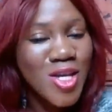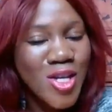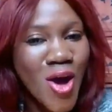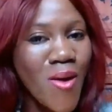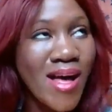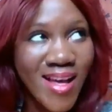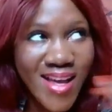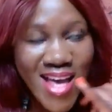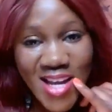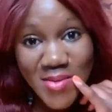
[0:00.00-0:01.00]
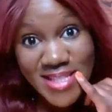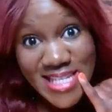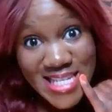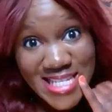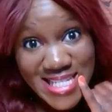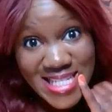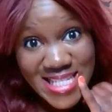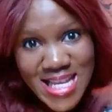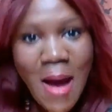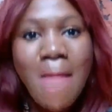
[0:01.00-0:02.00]
you know, gotta be done.
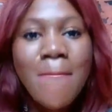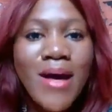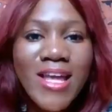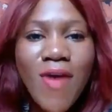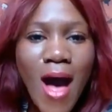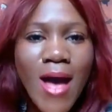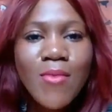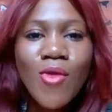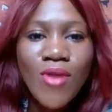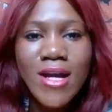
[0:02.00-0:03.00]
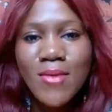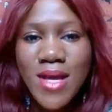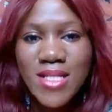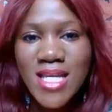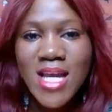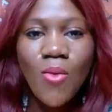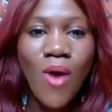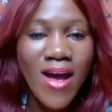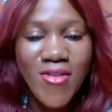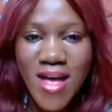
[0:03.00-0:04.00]
But if I'm recommending
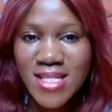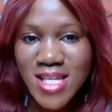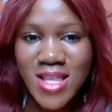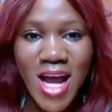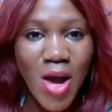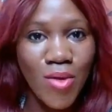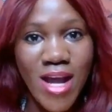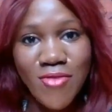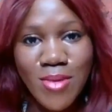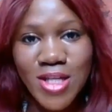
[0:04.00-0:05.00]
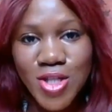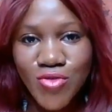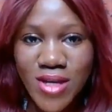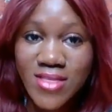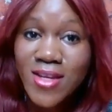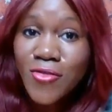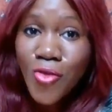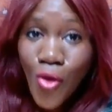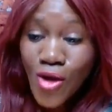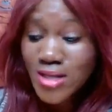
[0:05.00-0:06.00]
YA fantasy that I want everybody to read, then of
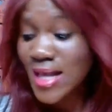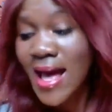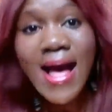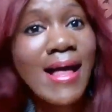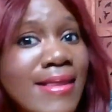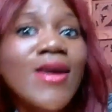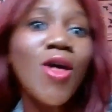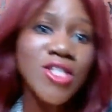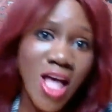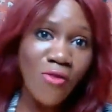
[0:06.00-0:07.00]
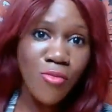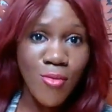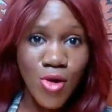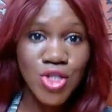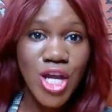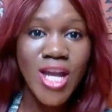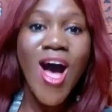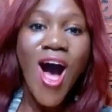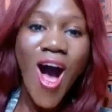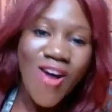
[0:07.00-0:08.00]
course a little self-promotion
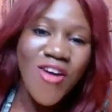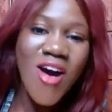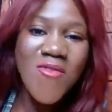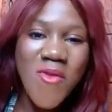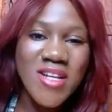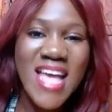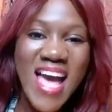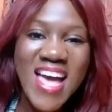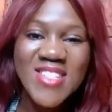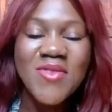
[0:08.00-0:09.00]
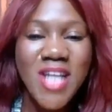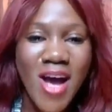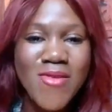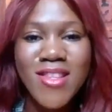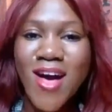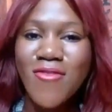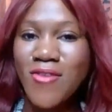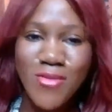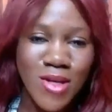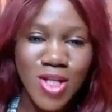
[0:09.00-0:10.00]
of At Water's Edge, which I would love
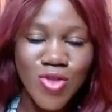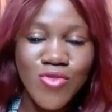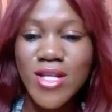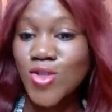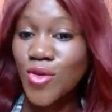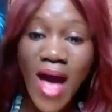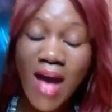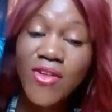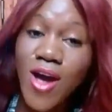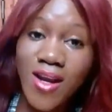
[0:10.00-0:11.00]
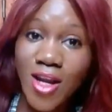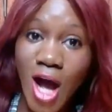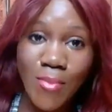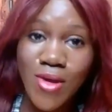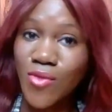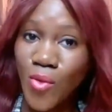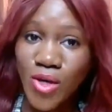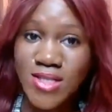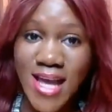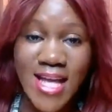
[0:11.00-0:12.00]
everybody to read. So if you haven't gotten a copy of At
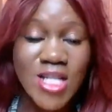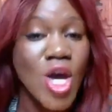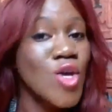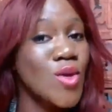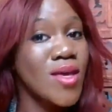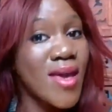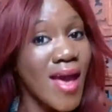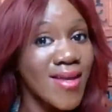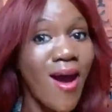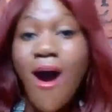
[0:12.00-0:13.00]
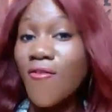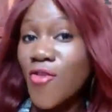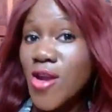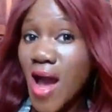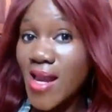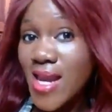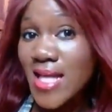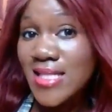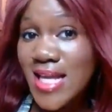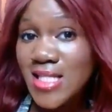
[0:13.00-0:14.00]
Water's Edge, you can get it for
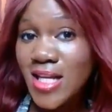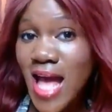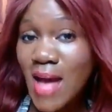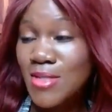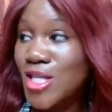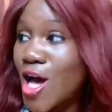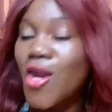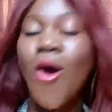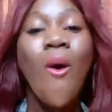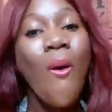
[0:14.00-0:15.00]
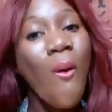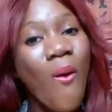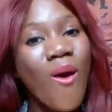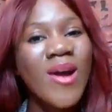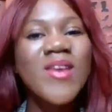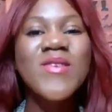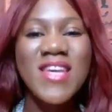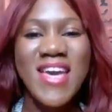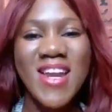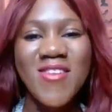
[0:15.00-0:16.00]
99 cents on Amazon, or you can
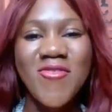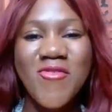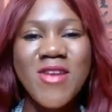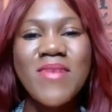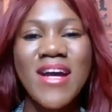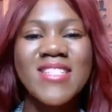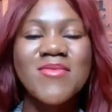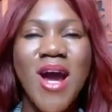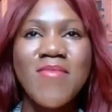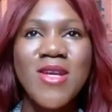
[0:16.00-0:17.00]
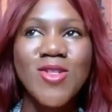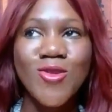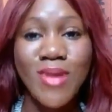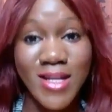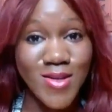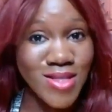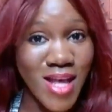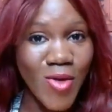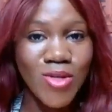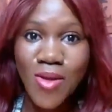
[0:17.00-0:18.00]
get it free by subscribing to my newsletter,
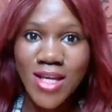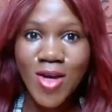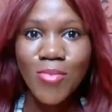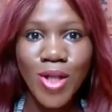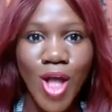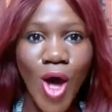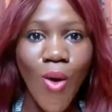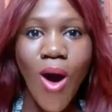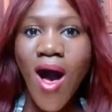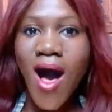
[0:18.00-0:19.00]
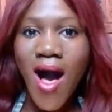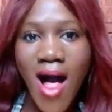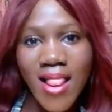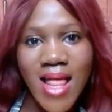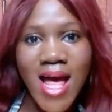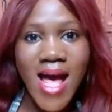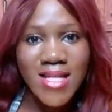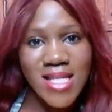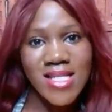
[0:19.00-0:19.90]
which I will link below. Holla to